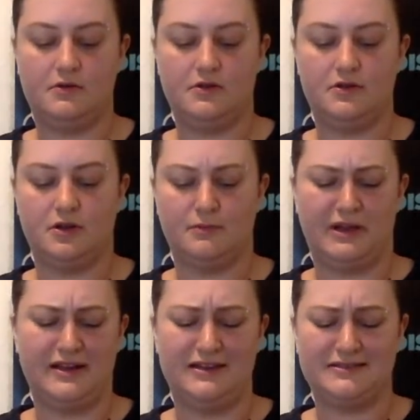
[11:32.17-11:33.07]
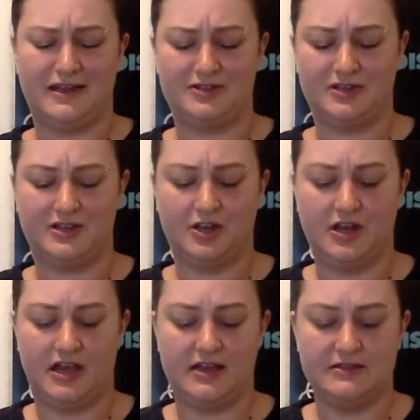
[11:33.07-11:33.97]
your body / like your
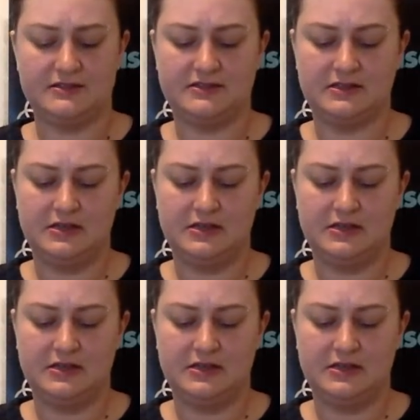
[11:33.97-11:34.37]
hands